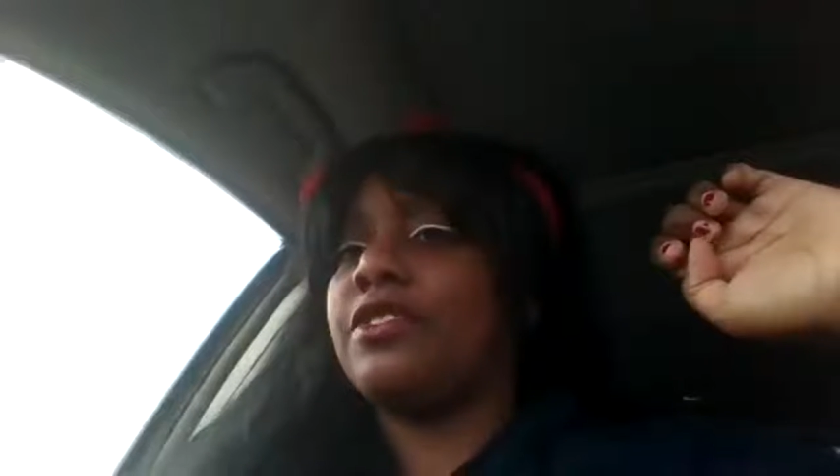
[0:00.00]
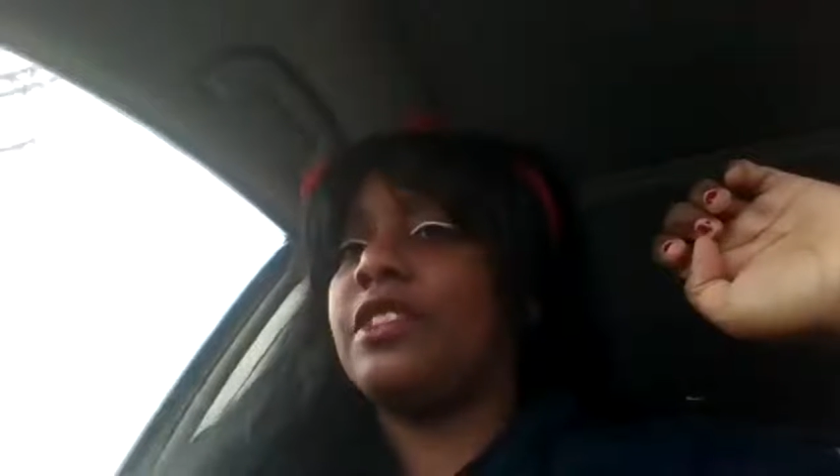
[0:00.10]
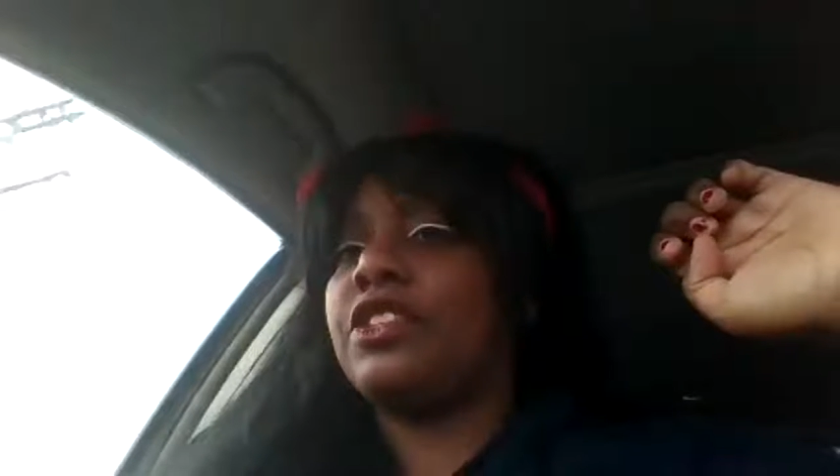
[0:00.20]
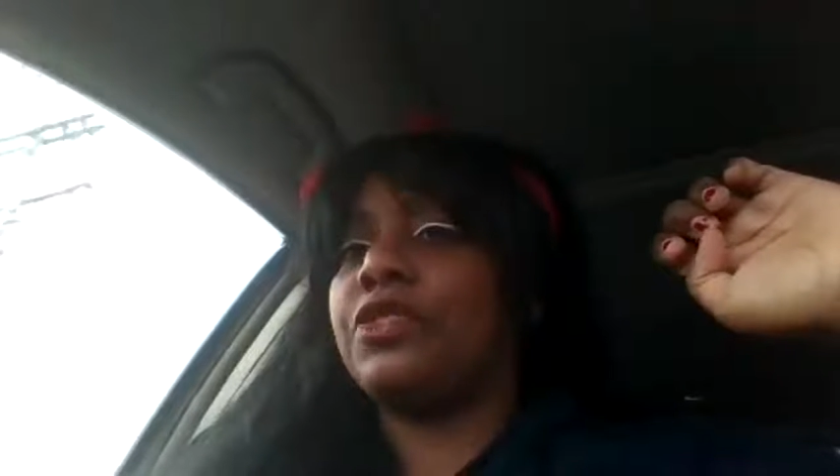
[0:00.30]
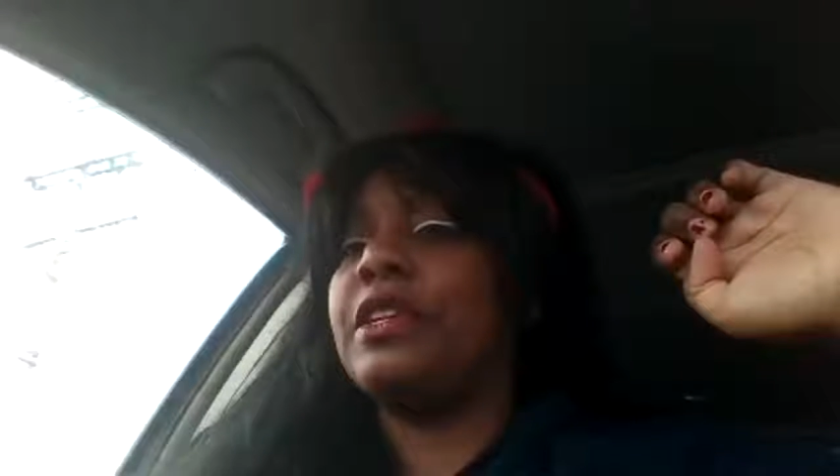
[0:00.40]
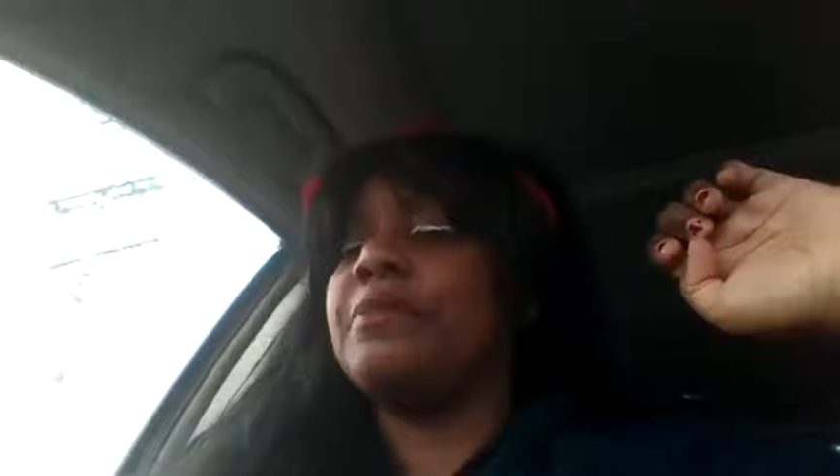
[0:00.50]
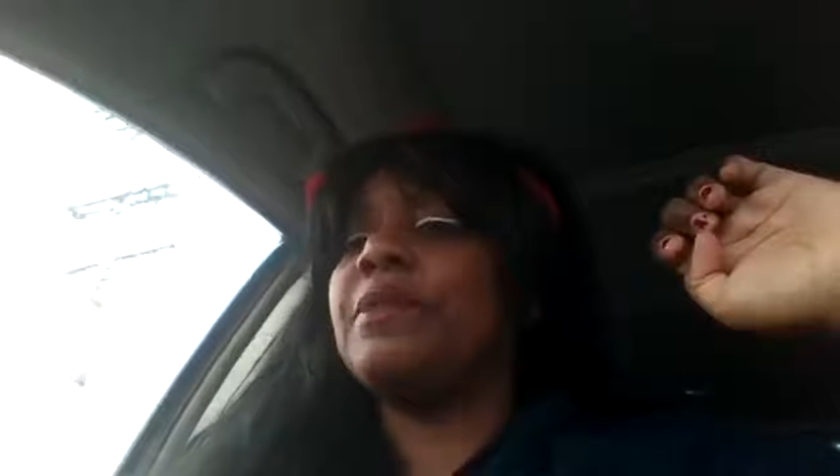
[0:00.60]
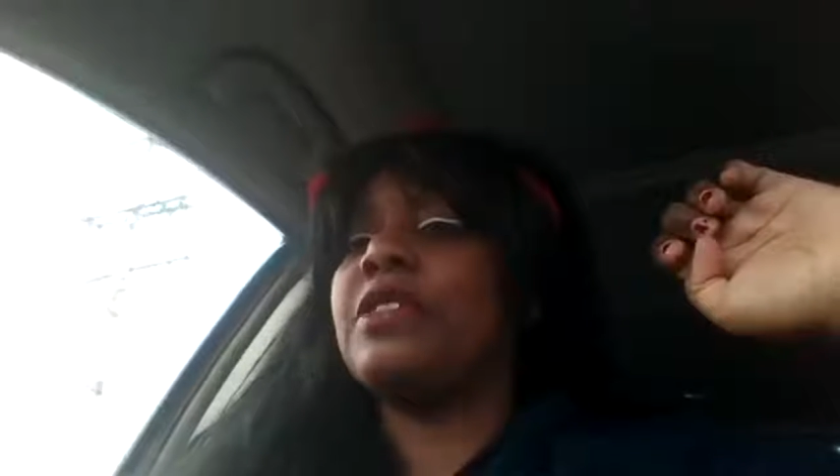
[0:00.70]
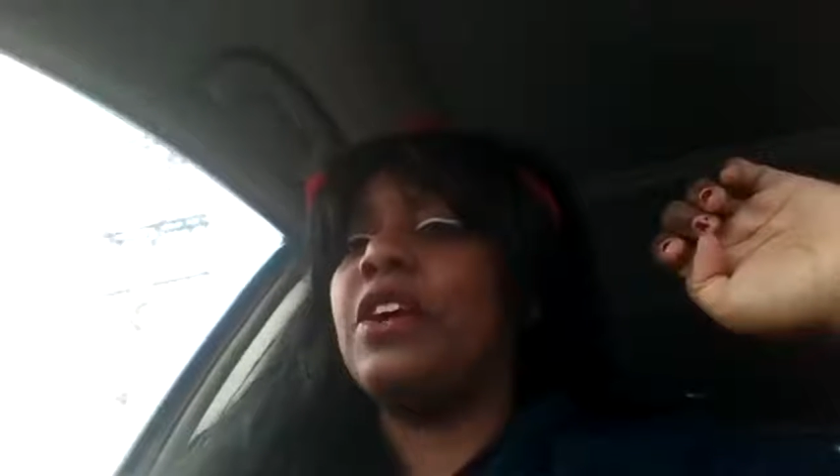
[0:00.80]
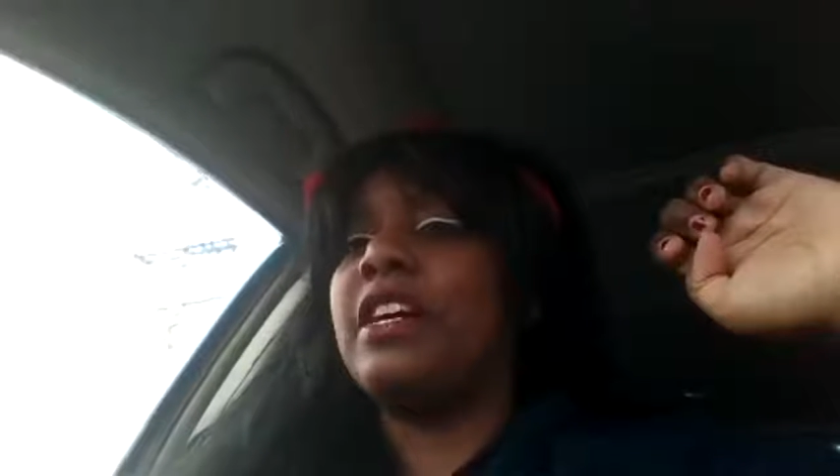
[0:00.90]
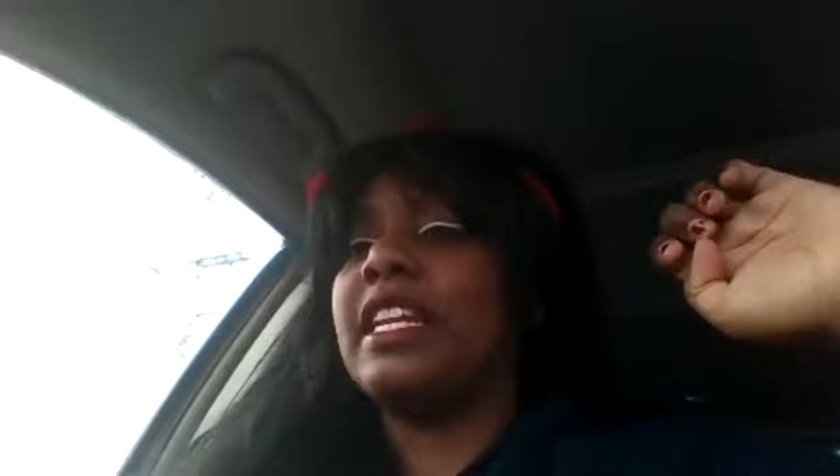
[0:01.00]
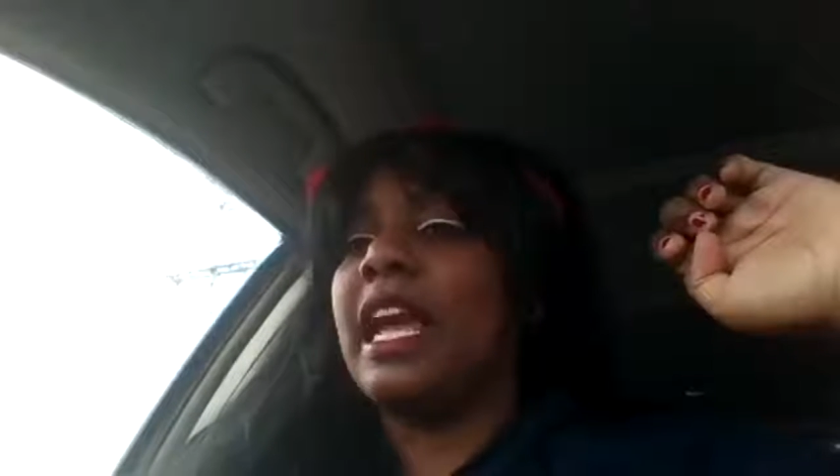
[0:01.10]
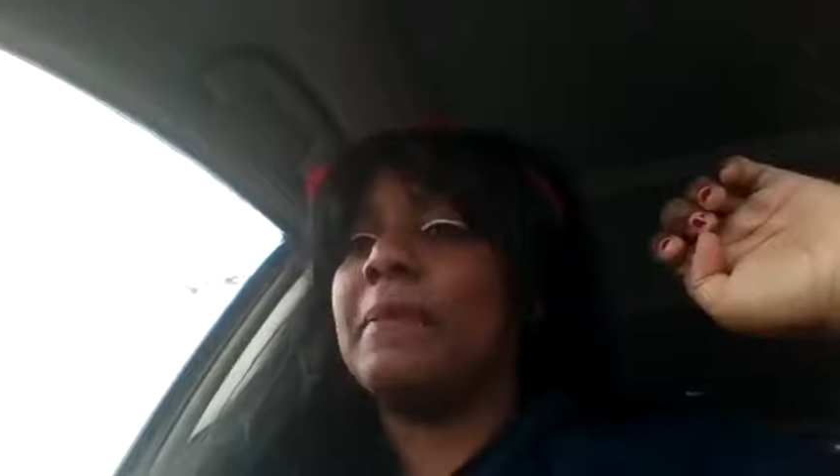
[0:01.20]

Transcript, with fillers: she streams on